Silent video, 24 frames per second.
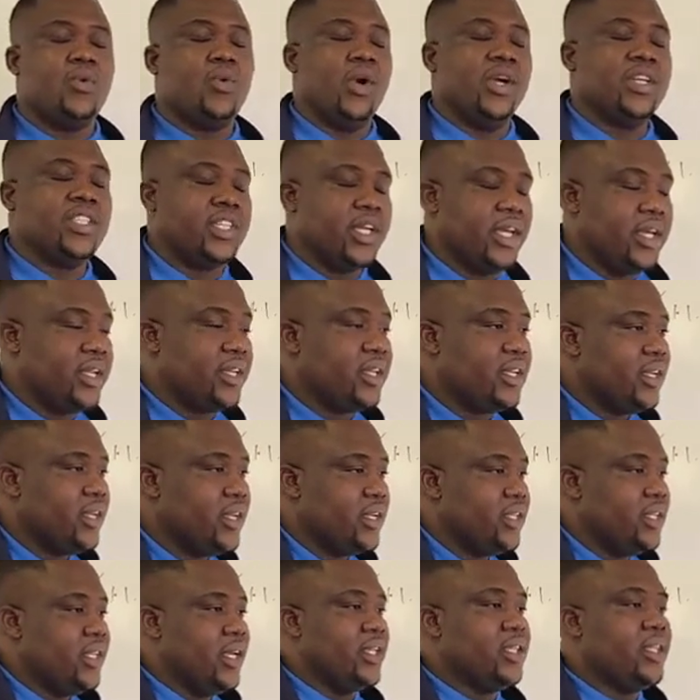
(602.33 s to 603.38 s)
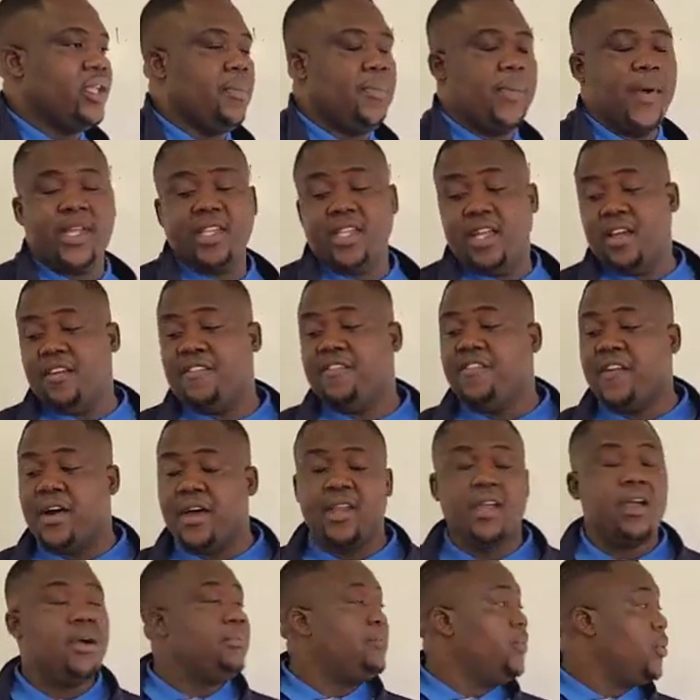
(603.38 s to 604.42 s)
question, the dependent
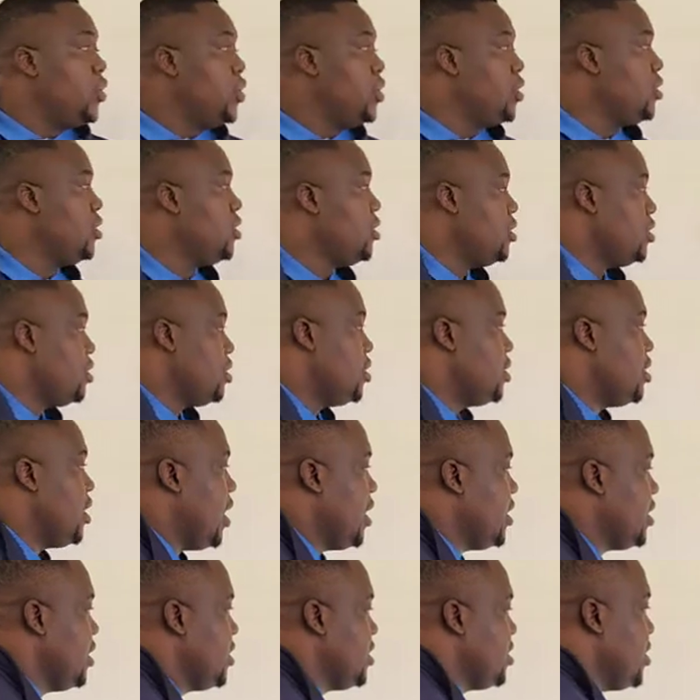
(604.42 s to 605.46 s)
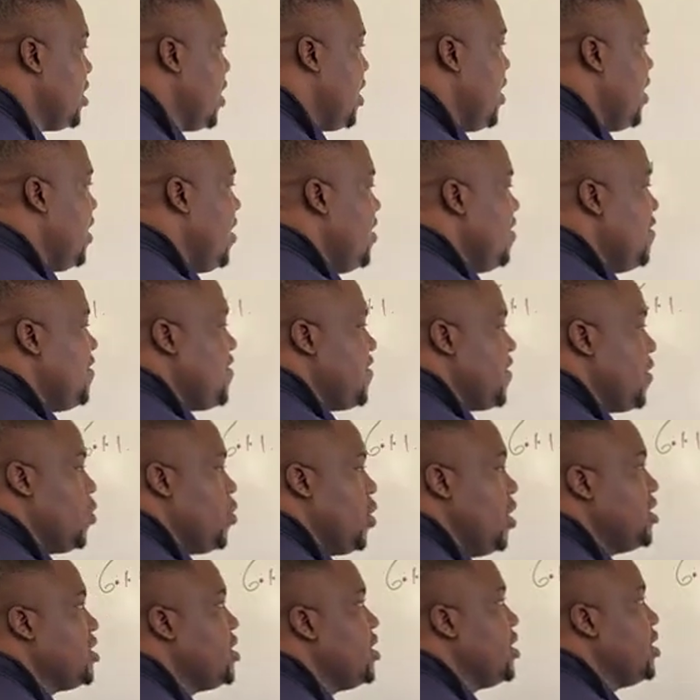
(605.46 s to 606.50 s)
variable, that is the
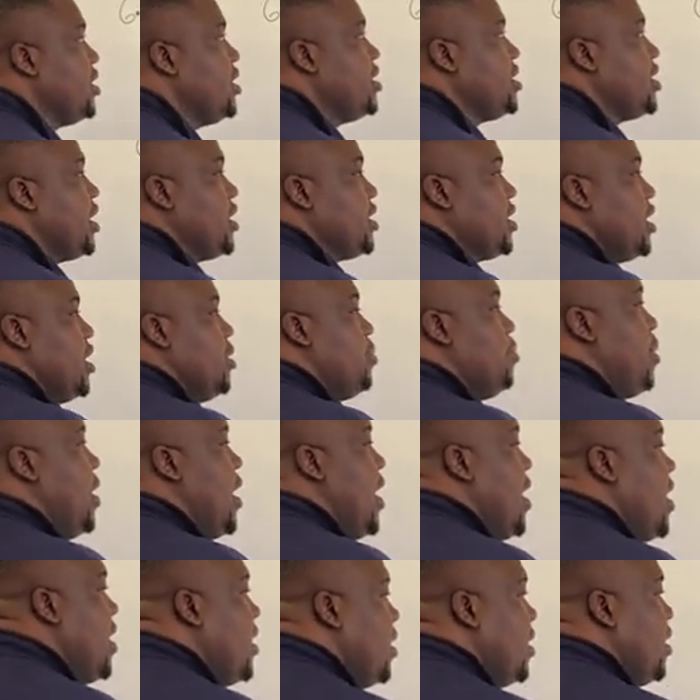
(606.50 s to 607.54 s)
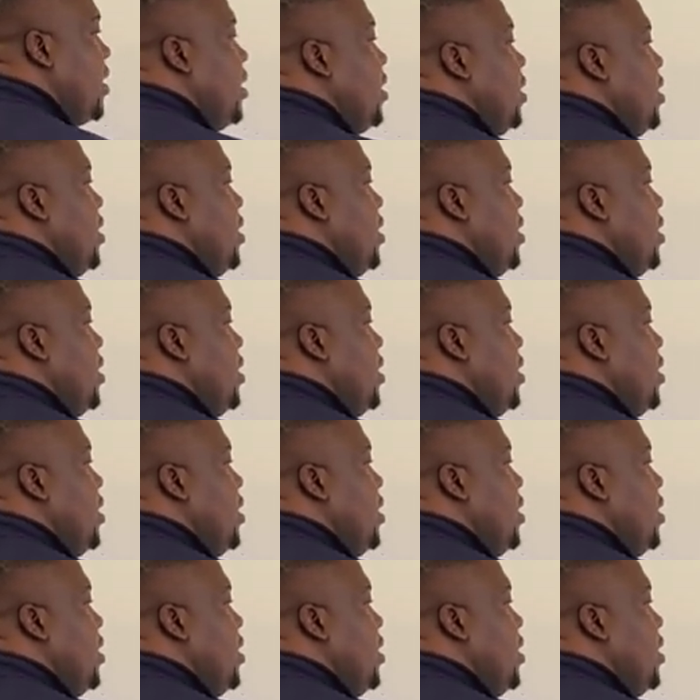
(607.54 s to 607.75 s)
frequency detected by